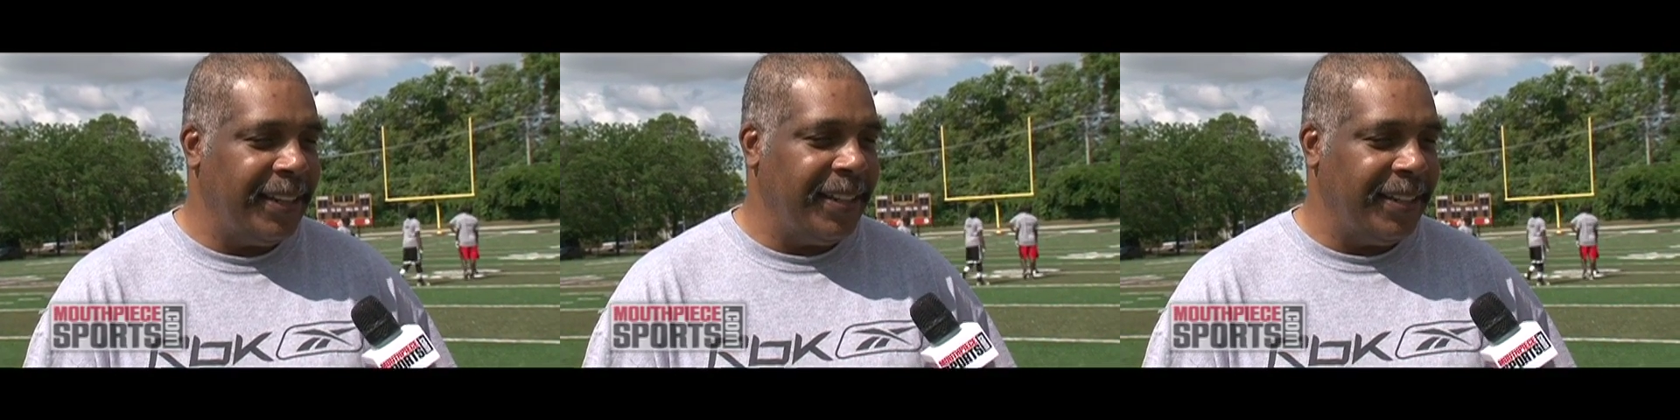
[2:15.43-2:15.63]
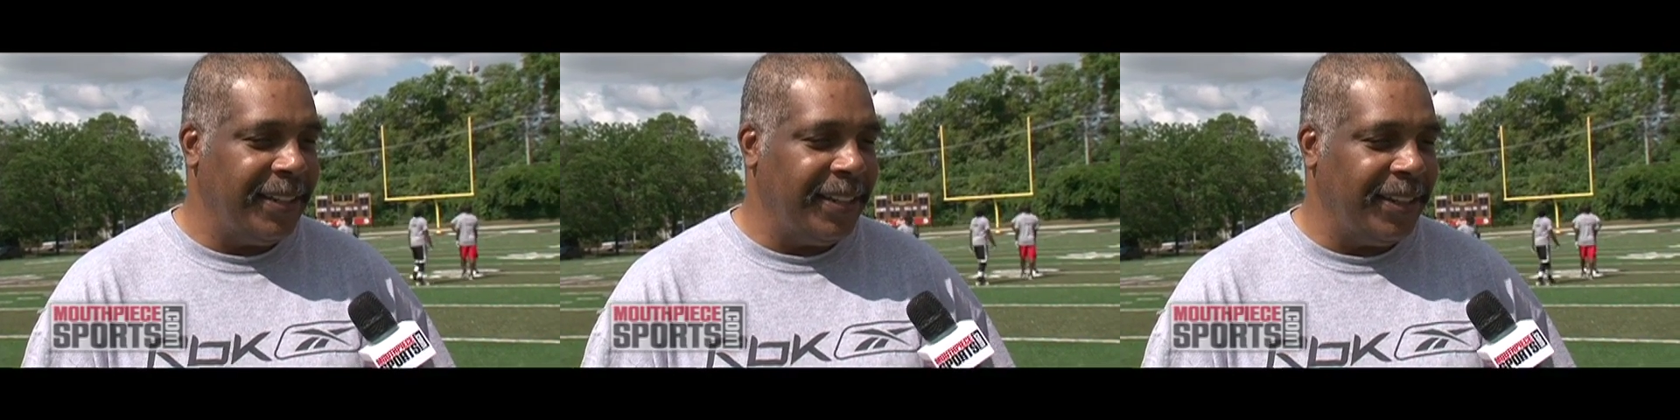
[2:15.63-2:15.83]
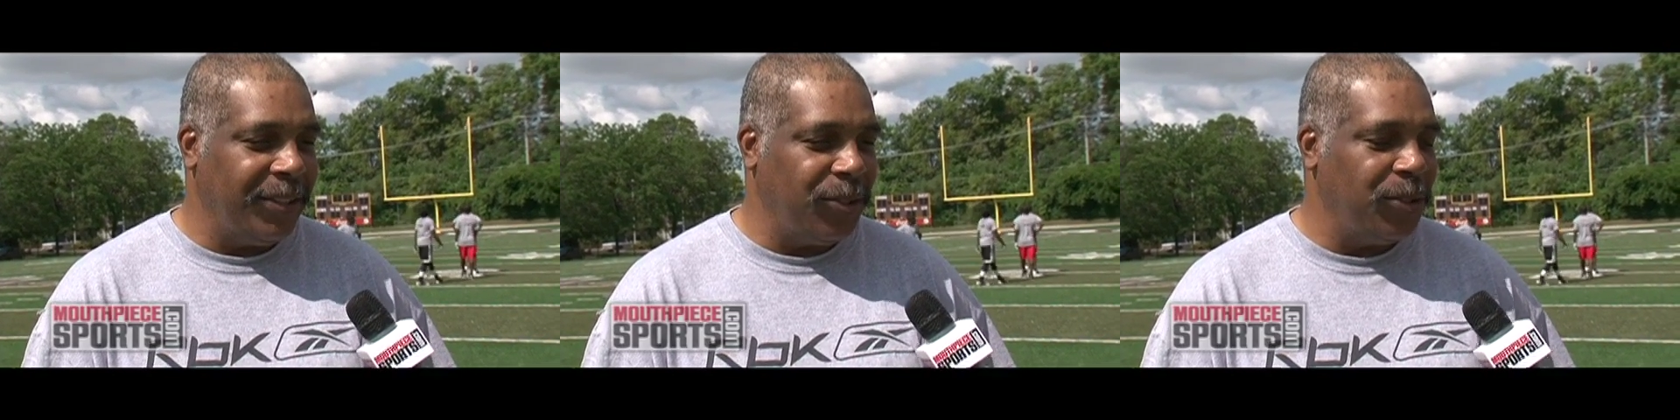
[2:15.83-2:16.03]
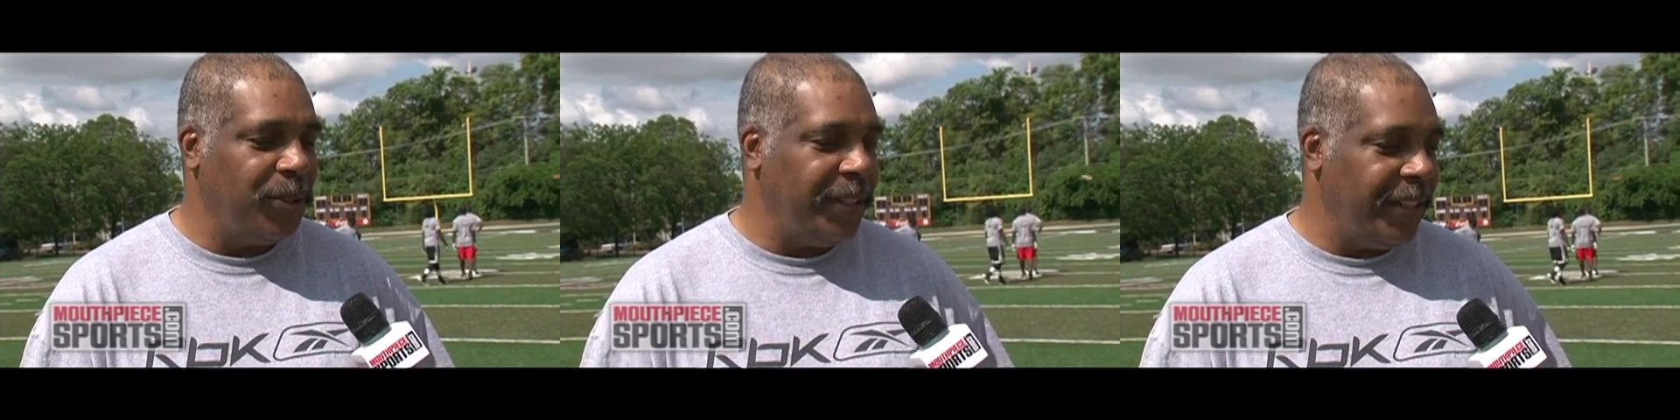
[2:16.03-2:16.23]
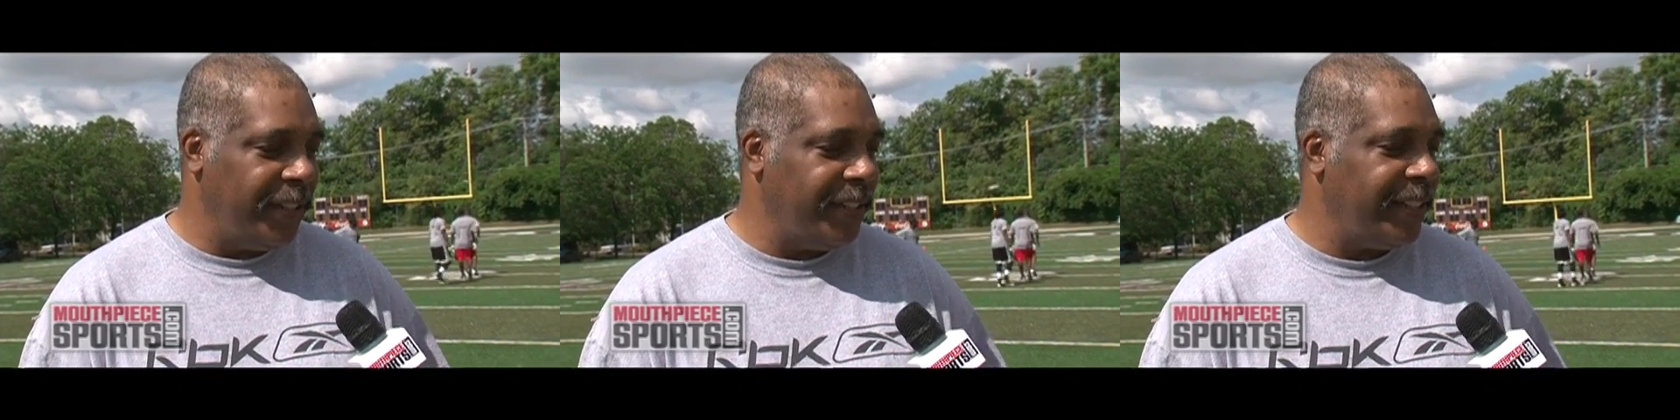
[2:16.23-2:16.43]
and uh,
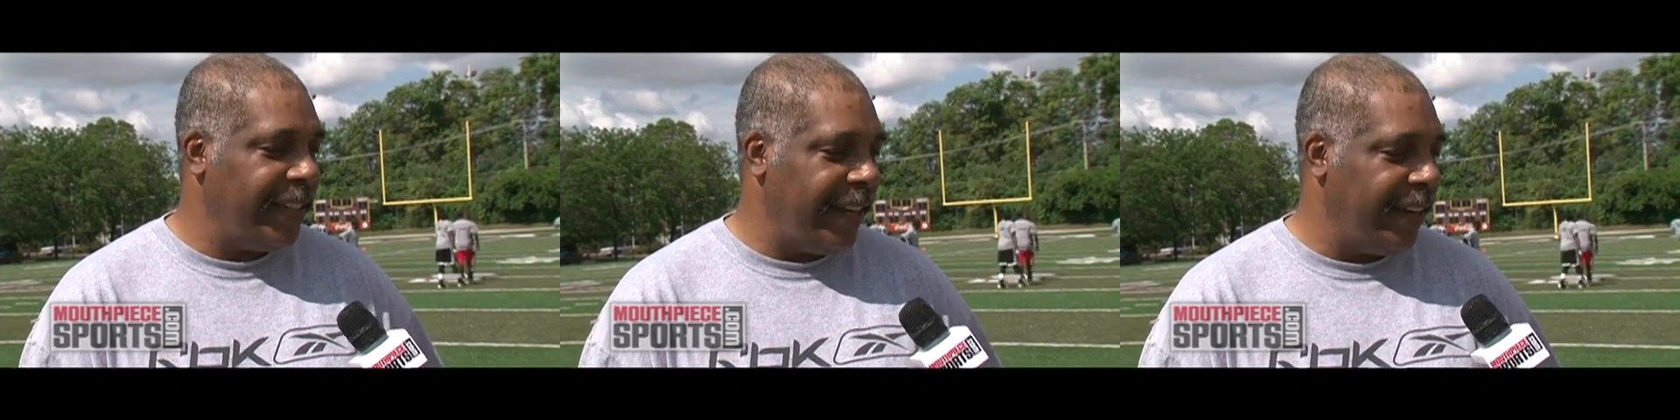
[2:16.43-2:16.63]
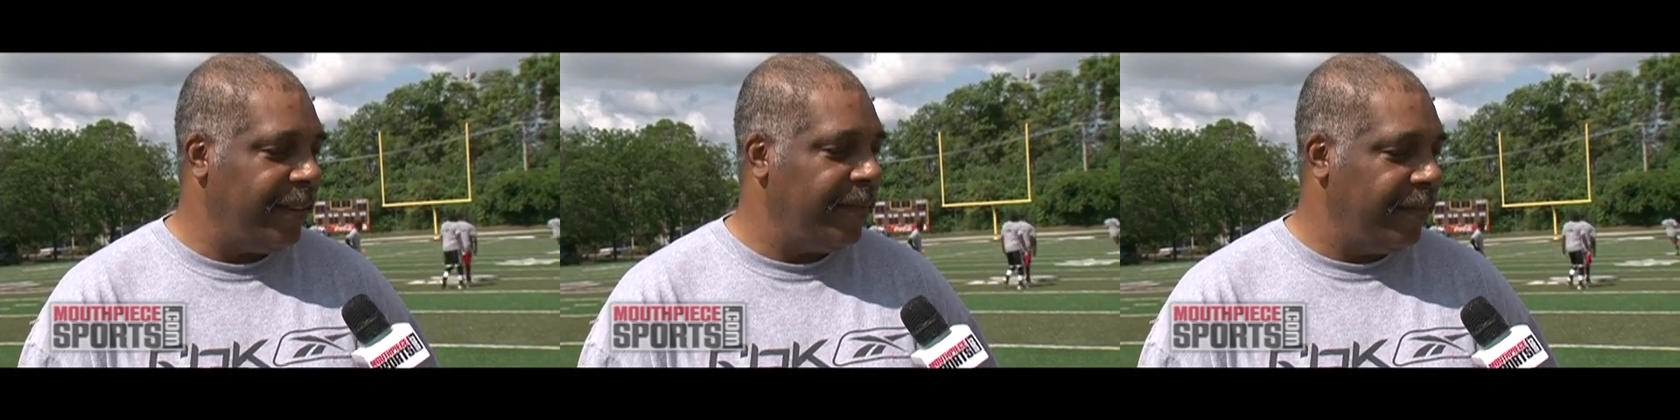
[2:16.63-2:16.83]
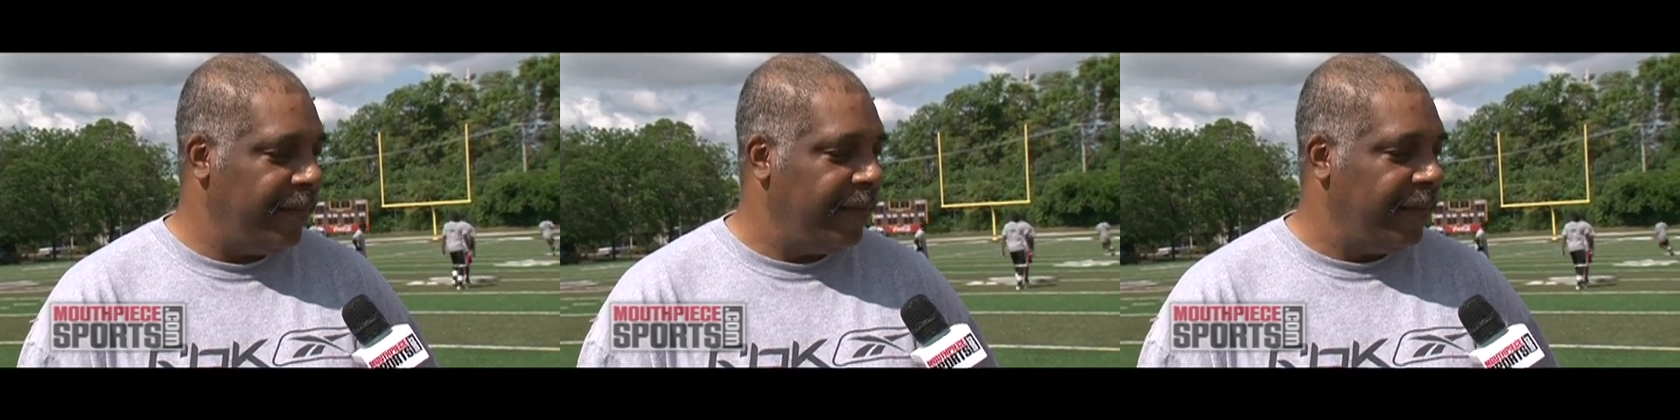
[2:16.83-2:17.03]
truly entertained.